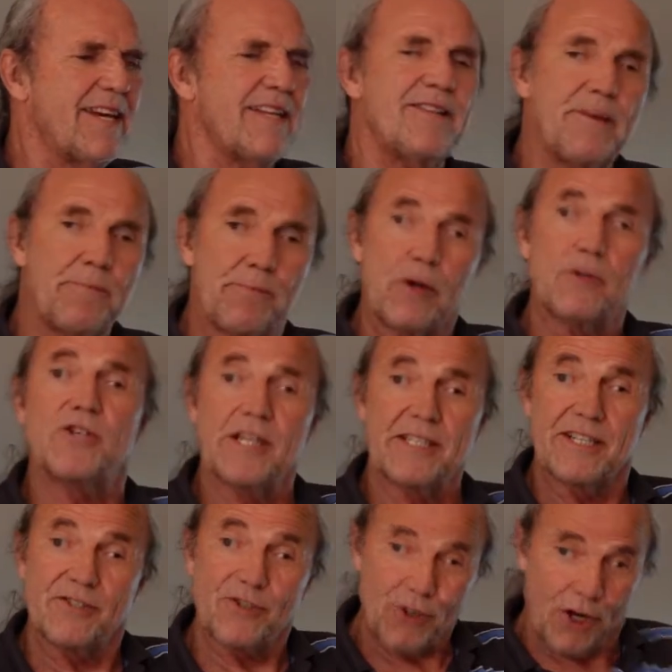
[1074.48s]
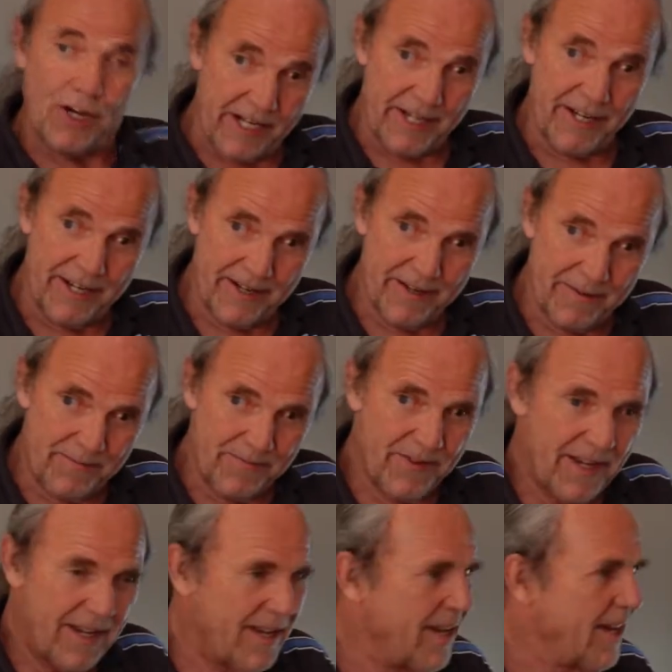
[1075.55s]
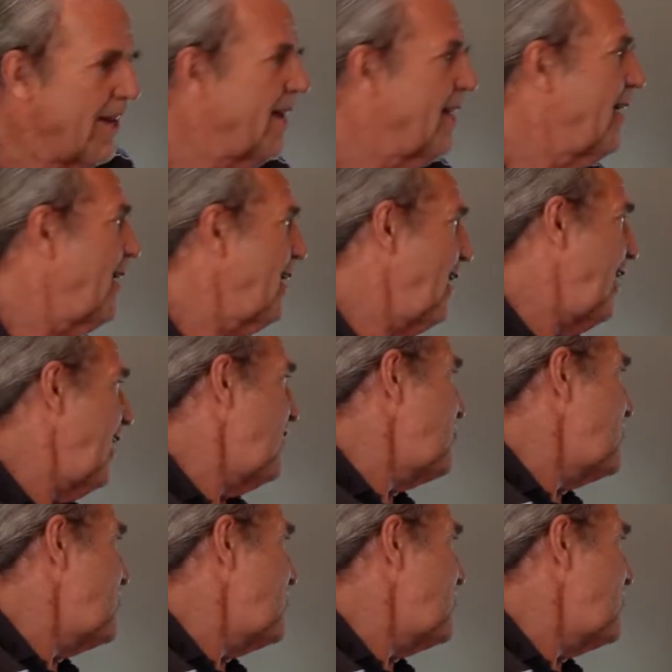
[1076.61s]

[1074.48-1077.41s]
the project is solid. And